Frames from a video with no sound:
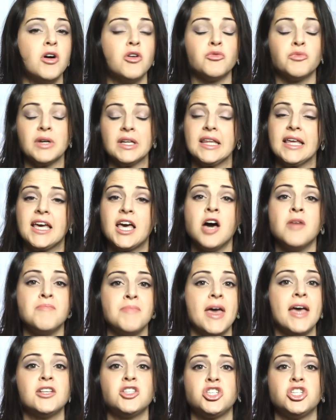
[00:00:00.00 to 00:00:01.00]
really
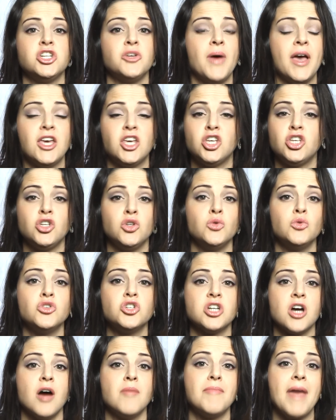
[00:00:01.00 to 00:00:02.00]
commit to a
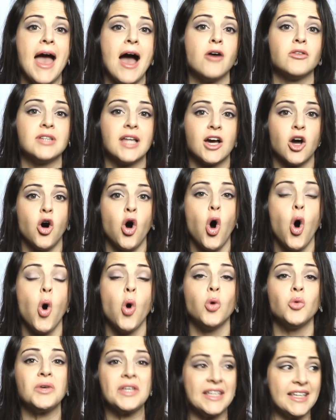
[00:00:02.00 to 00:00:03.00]
huge amount, like a
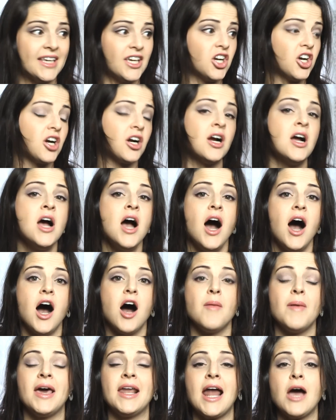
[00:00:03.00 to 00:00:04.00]
whole year.
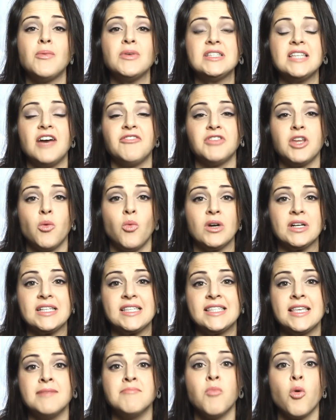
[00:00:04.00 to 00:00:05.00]
And I would definitely want to
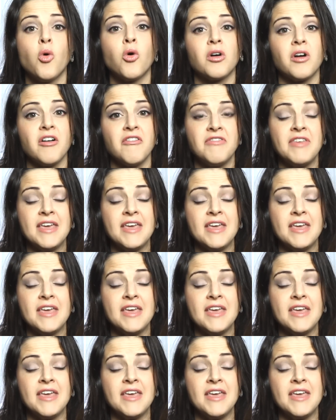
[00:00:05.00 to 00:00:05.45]
see more of